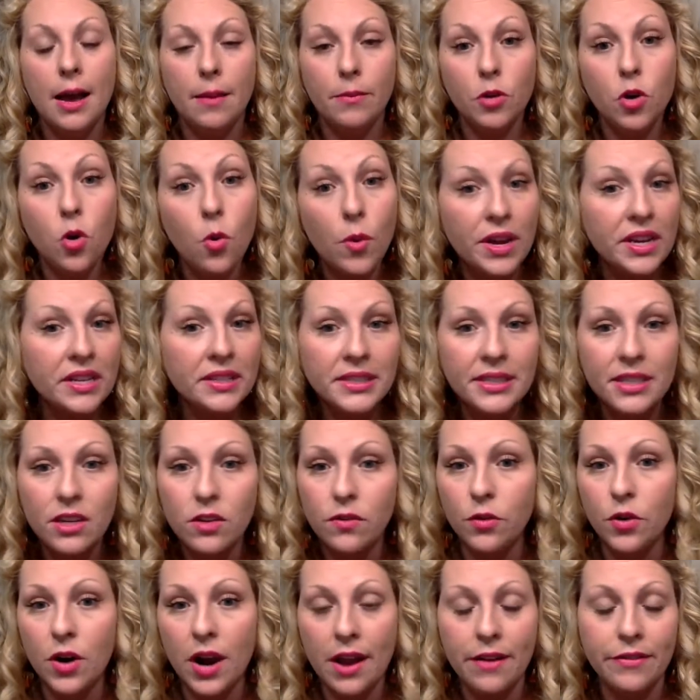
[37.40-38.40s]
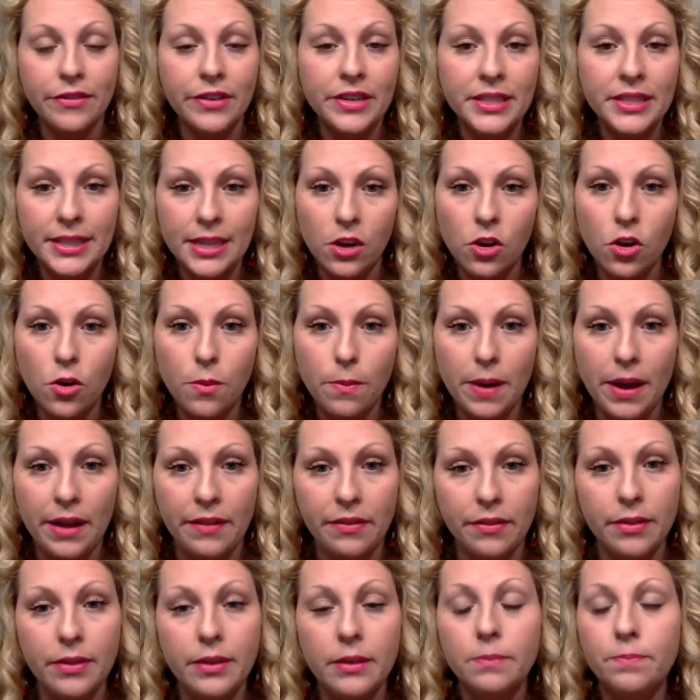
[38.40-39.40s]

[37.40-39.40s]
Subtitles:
going silver every single month.